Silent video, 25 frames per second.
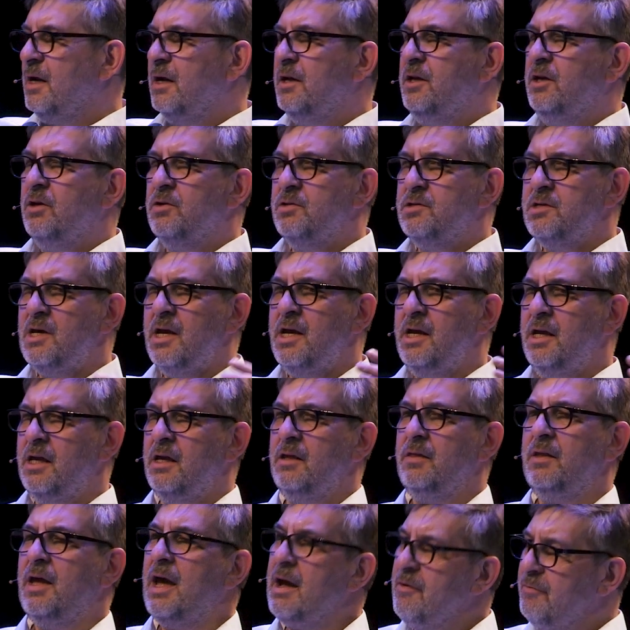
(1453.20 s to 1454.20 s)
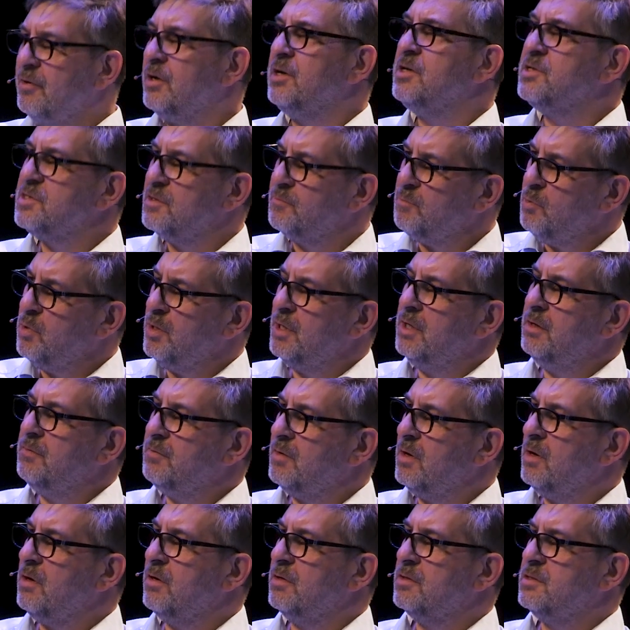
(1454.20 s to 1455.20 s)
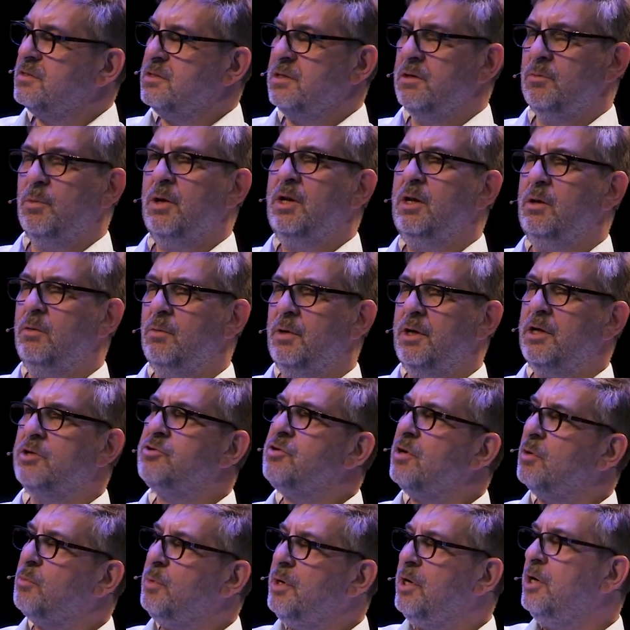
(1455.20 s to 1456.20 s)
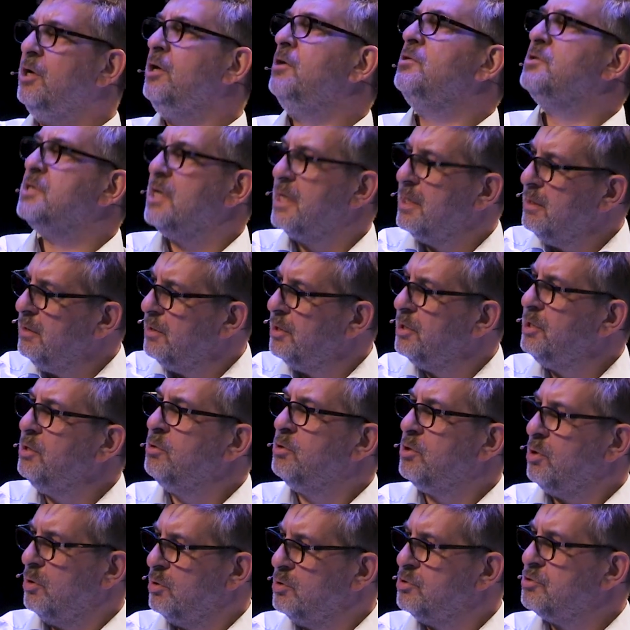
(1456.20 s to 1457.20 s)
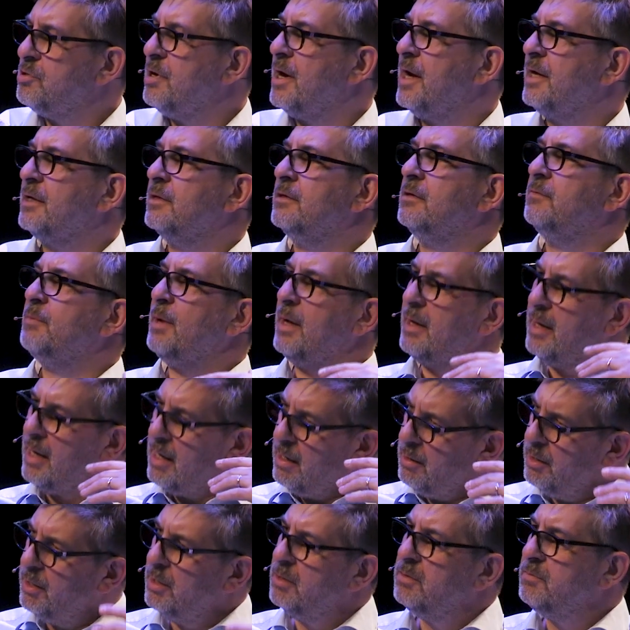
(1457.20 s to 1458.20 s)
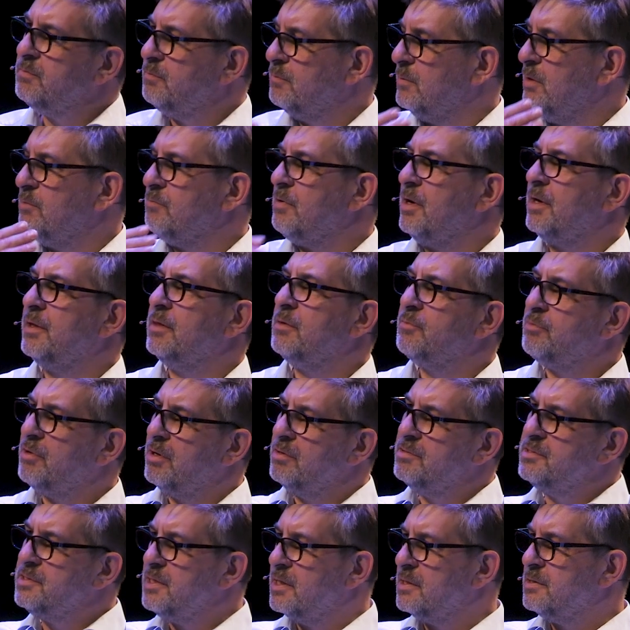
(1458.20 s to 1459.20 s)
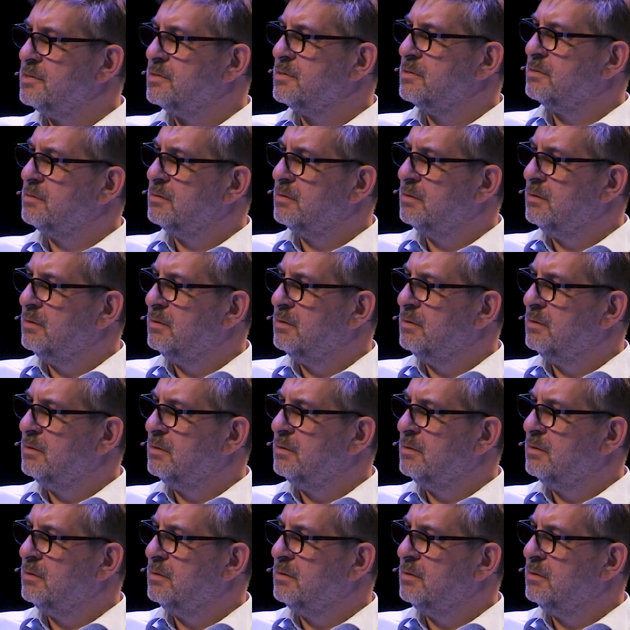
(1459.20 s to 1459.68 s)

And you're taking the evidence of what you've got to, when you're trying to win a new deal, a new contract, about how you're running the process.